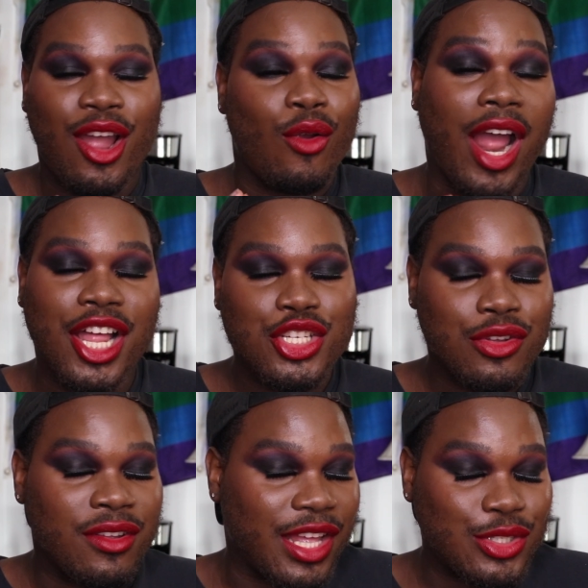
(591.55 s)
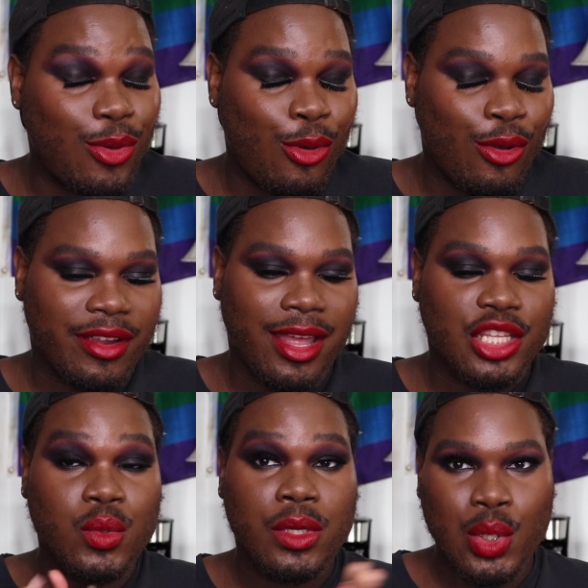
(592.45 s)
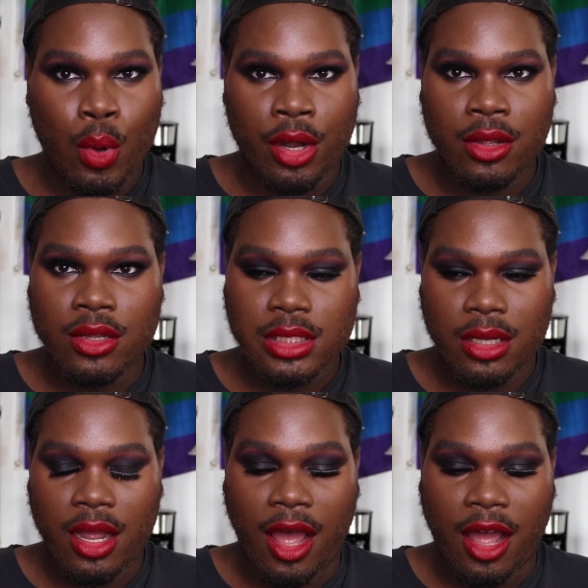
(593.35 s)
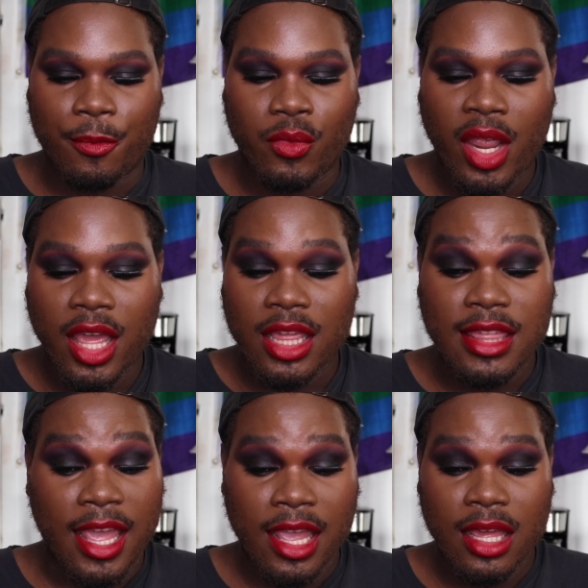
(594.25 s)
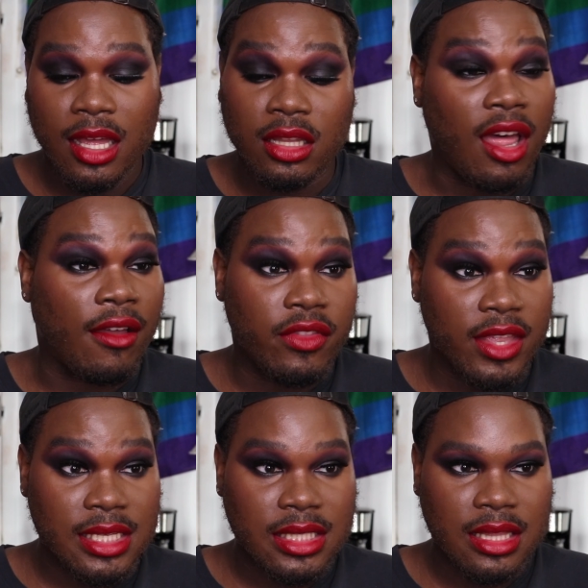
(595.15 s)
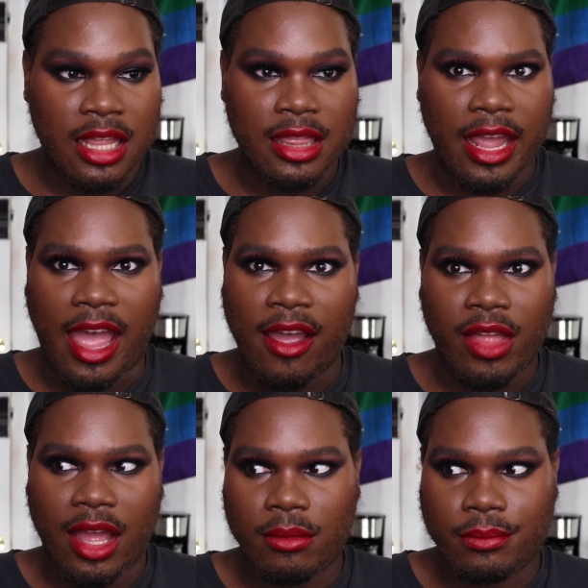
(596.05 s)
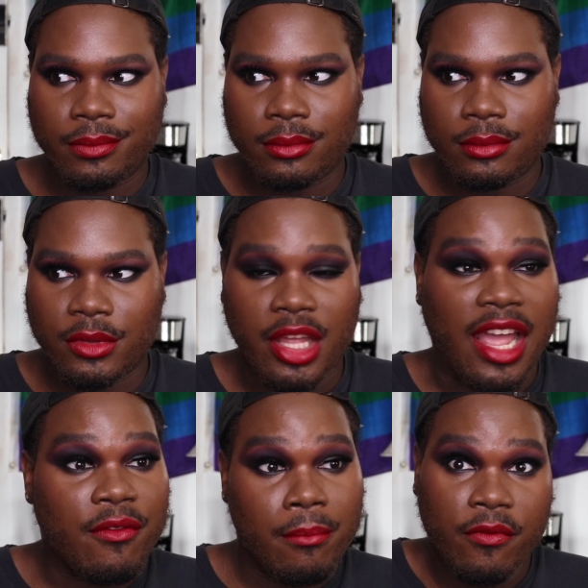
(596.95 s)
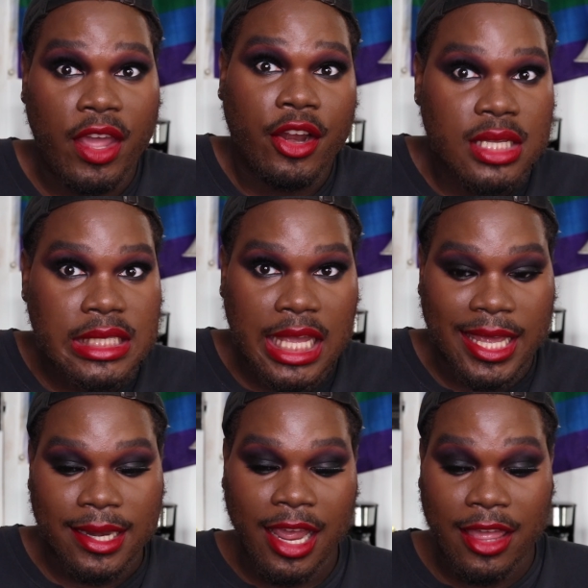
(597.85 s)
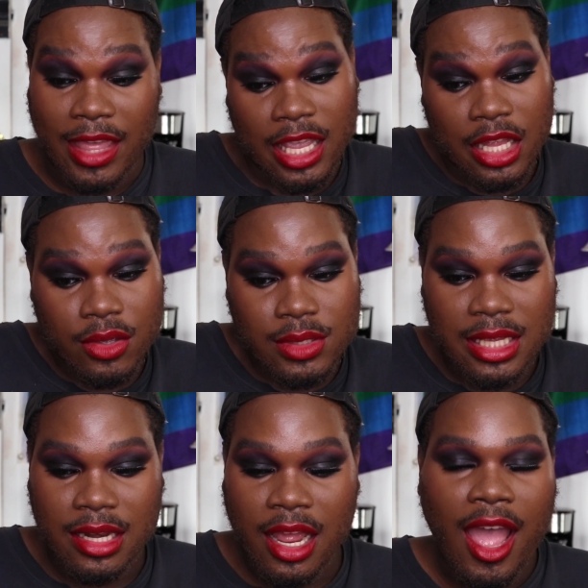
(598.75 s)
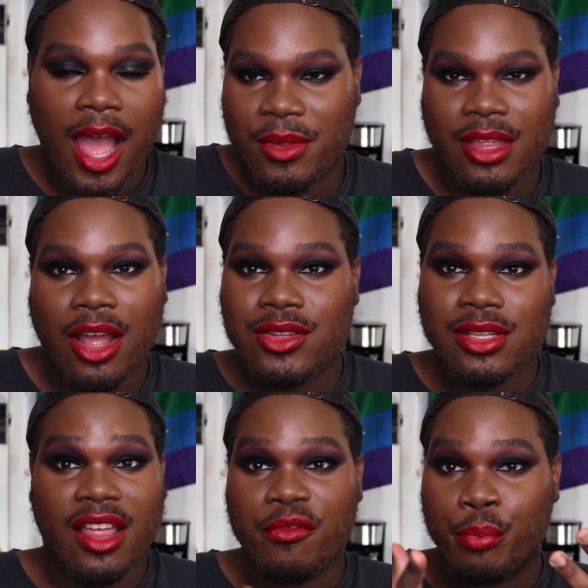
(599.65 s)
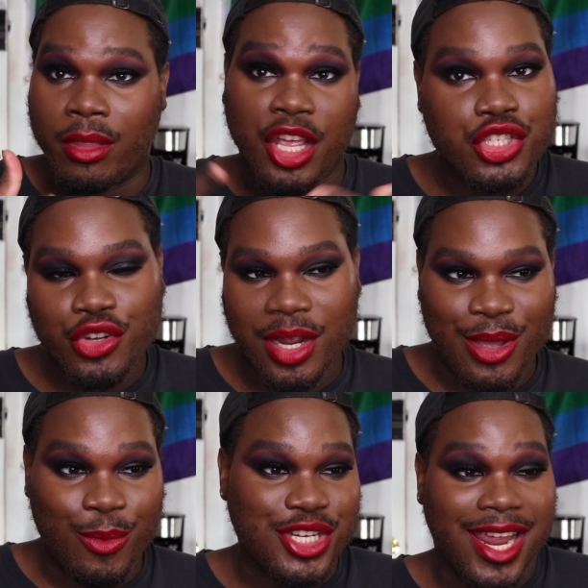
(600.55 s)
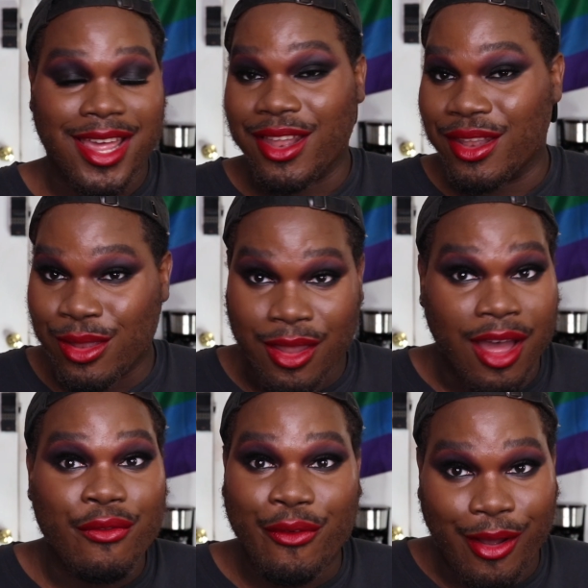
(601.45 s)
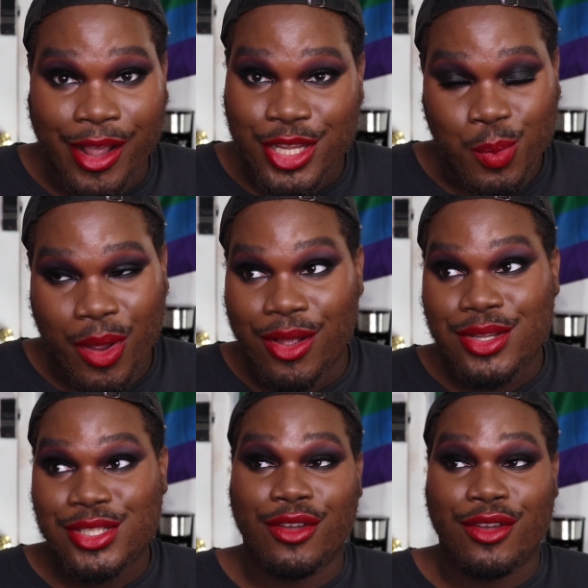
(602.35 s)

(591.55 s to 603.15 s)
Rachel and Victoria, Twintorials, they love this, and they have fairer skin, and they can use it. I mean, they also love blush draping, which I love as well. So